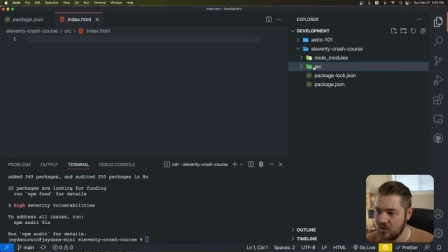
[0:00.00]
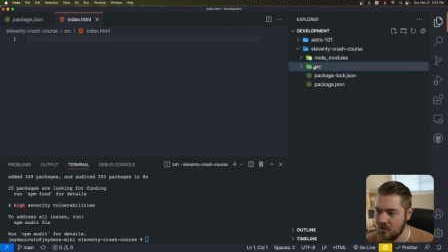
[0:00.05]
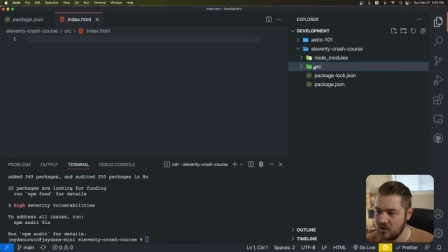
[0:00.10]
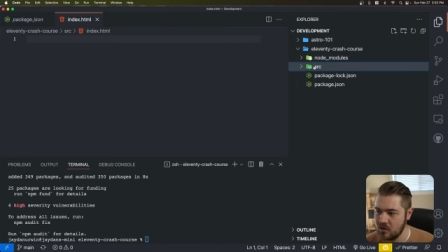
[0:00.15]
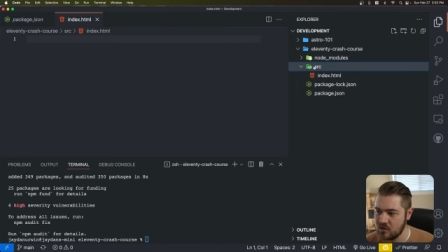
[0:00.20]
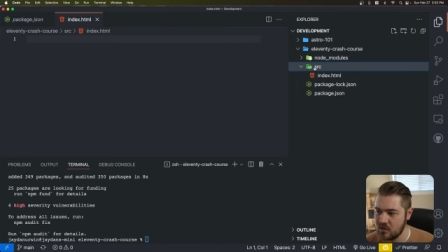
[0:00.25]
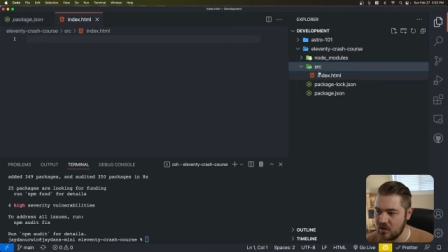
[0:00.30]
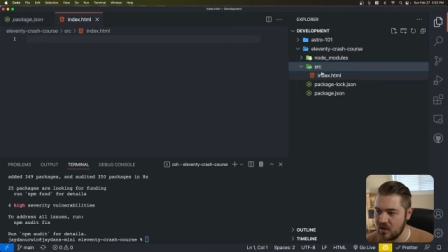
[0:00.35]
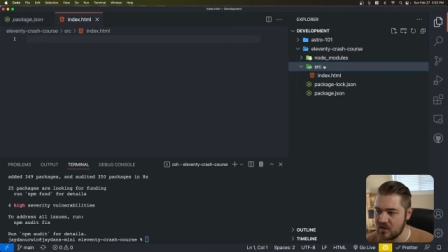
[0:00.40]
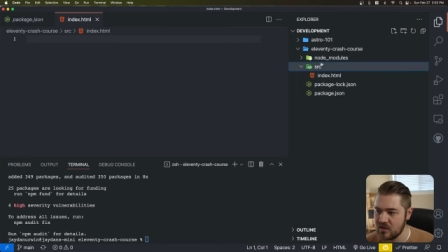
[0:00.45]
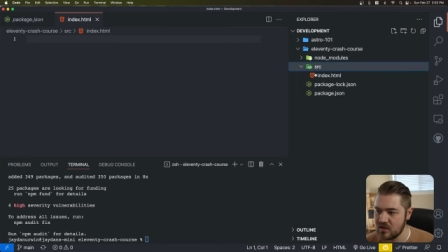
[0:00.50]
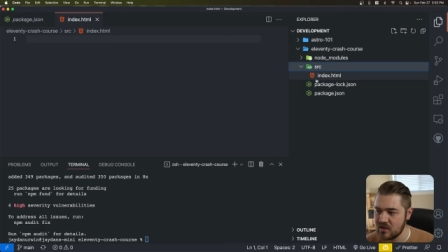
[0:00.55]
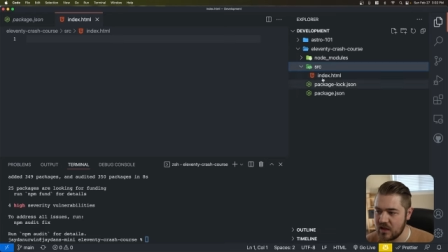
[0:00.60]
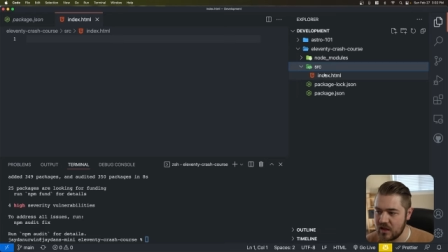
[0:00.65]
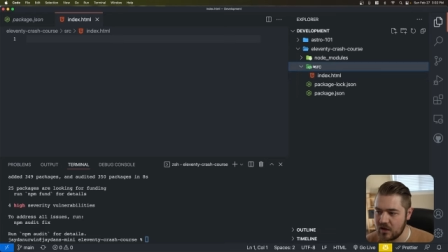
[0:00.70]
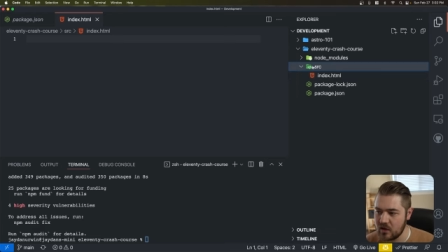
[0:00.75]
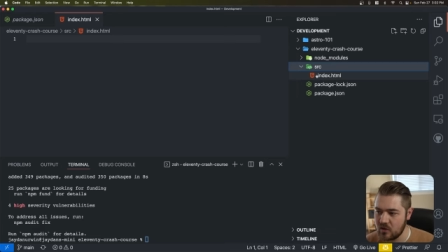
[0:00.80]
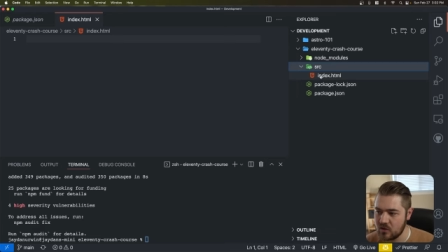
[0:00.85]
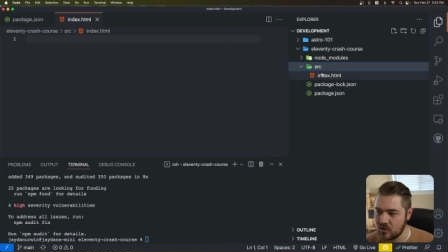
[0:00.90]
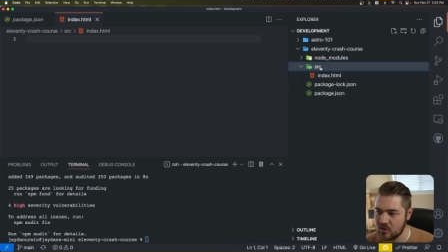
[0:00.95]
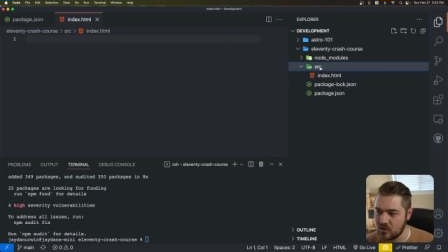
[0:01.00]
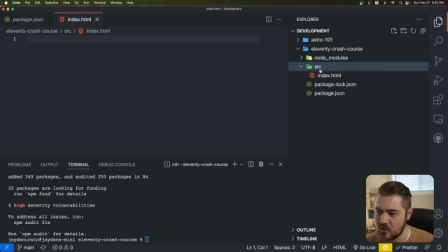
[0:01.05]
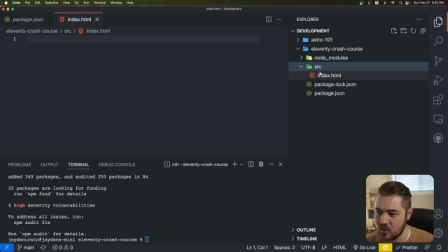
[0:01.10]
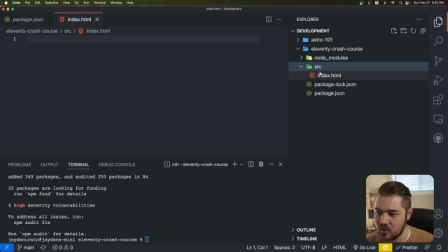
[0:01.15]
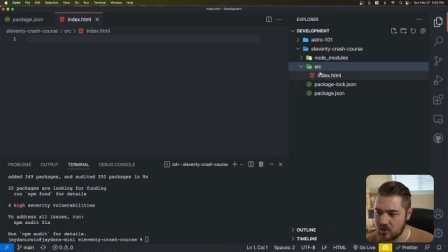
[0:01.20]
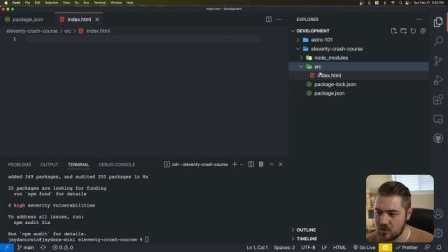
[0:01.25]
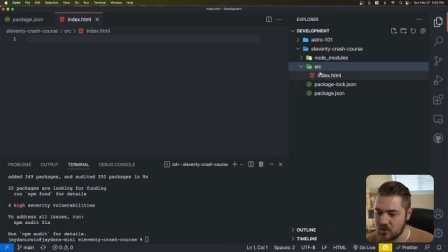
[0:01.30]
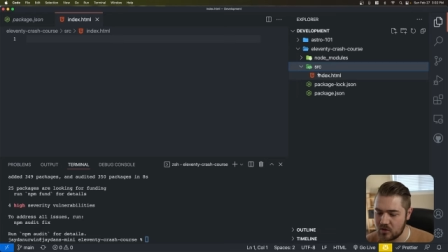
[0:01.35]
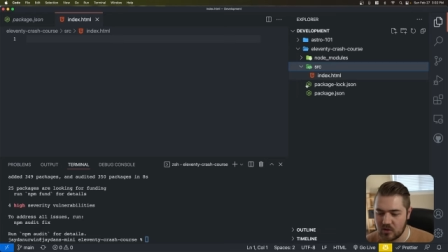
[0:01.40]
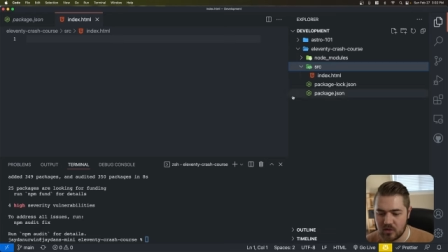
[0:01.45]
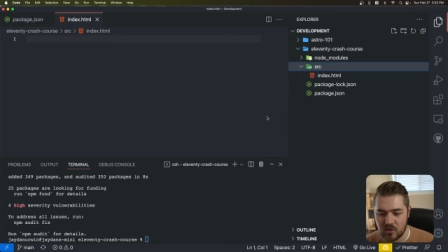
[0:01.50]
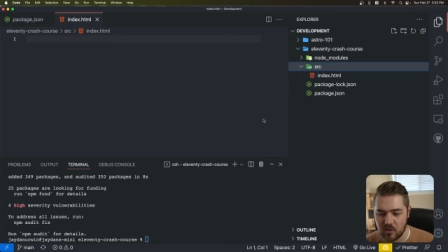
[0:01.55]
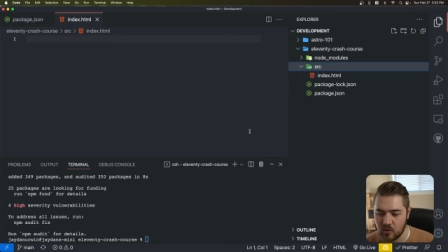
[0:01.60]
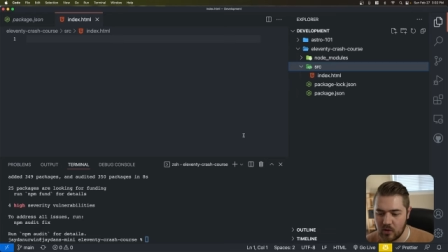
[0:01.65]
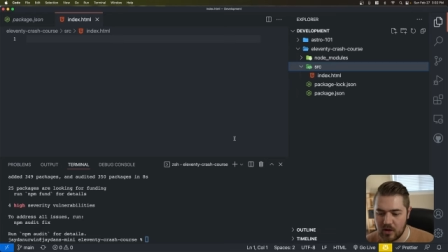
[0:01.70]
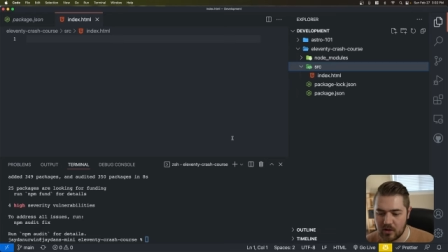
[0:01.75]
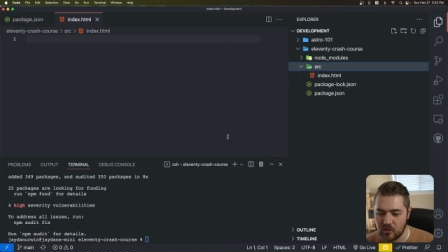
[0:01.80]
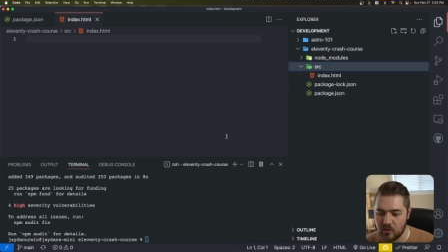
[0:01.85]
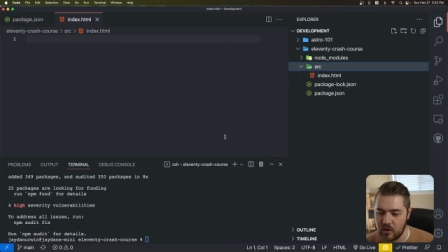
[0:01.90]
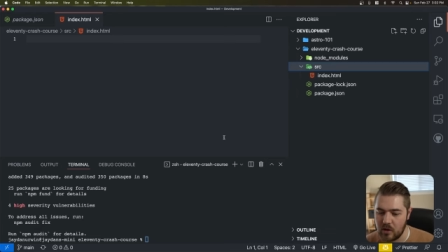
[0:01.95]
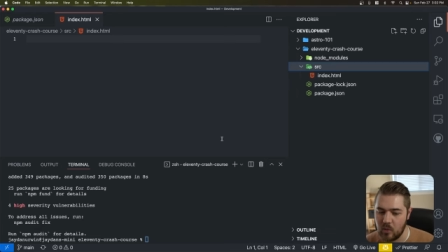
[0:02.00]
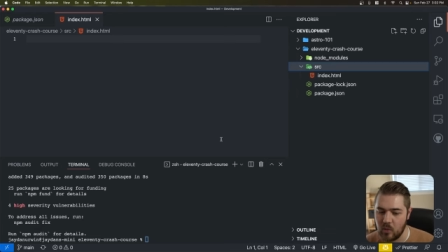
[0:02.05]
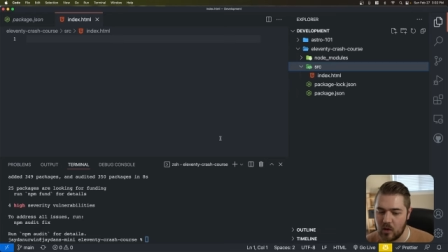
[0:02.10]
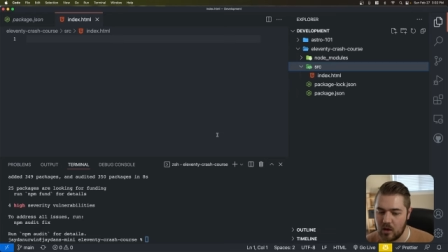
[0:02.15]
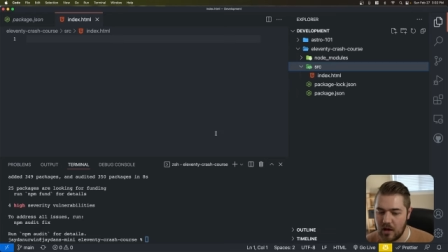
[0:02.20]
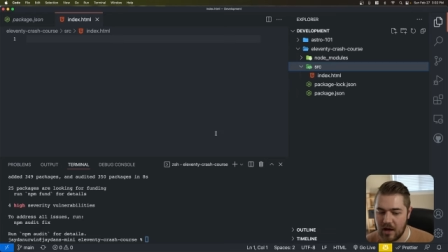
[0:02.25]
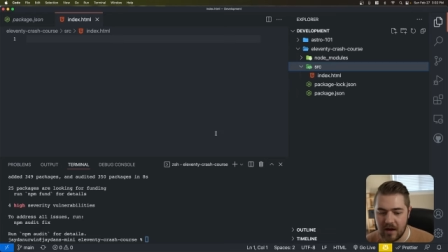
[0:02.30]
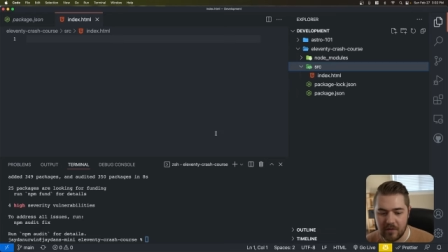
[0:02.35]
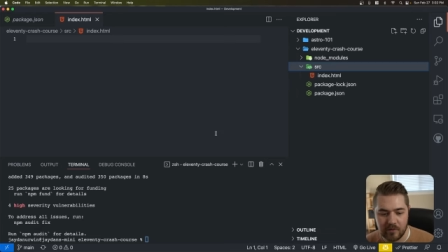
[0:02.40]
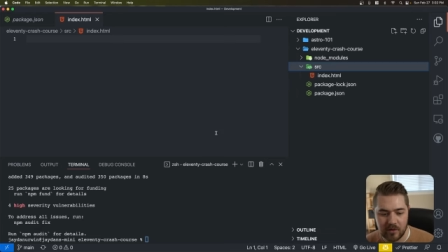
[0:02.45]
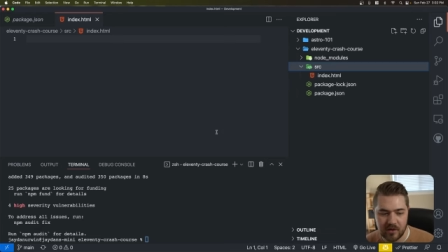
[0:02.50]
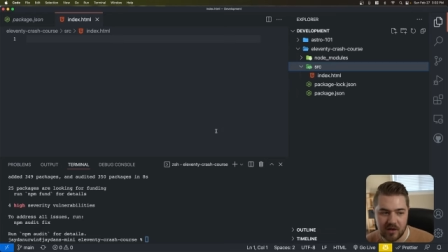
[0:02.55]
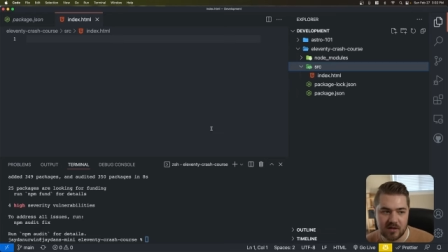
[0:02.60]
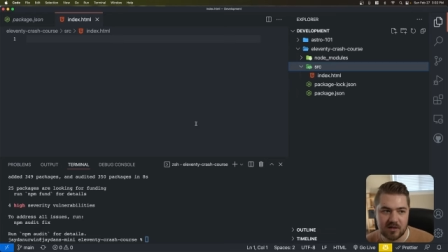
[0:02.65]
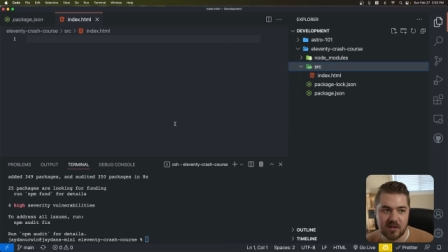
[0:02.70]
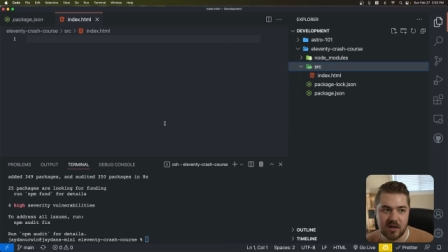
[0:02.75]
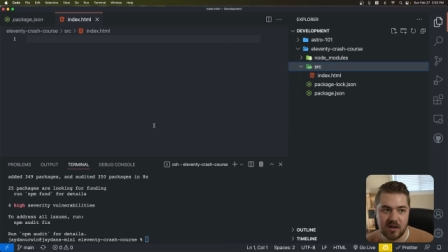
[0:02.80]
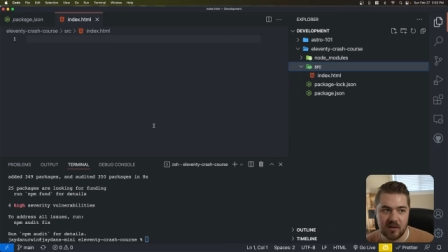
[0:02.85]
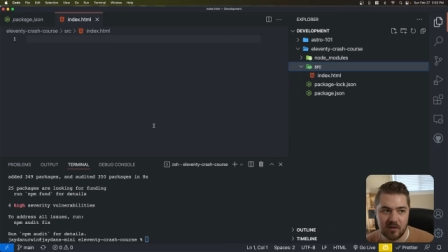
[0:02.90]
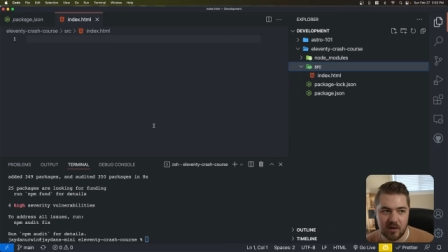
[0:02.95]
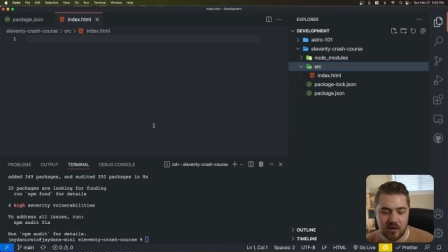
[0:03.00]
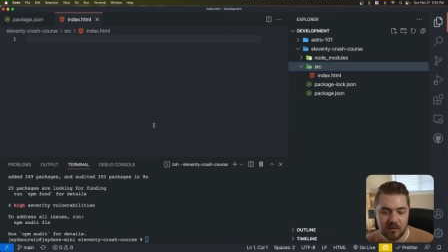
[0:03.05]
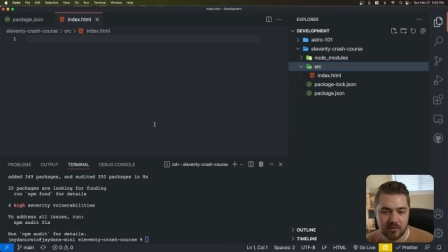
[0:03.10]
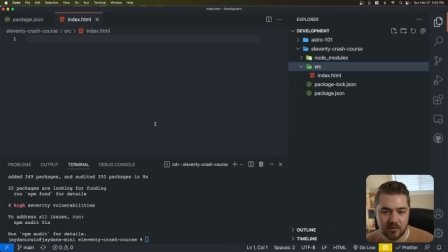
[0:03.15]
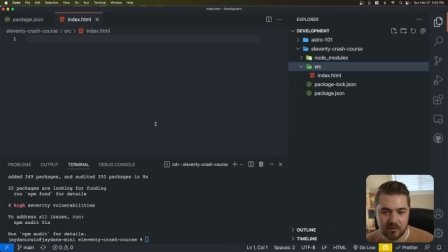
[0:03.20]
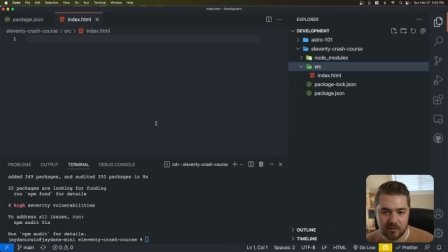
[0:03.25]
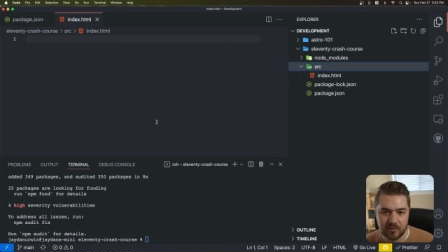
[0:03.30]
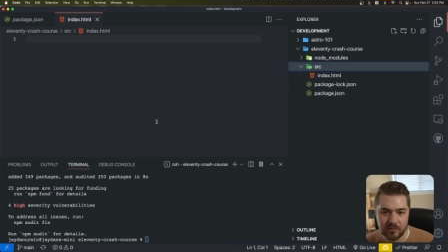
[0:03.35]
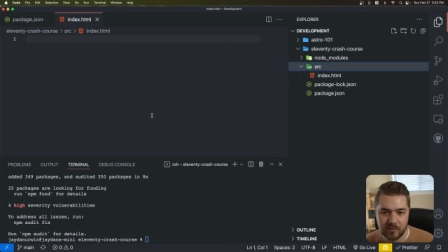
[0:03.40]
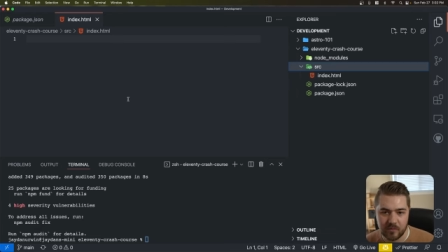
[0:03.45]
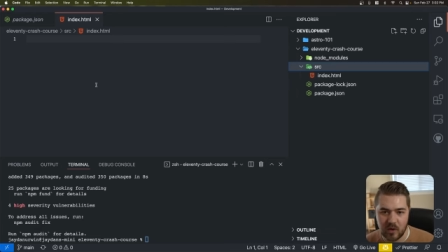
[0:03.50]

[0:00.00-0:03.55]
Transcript: So this is like your source directory where everything is going to live,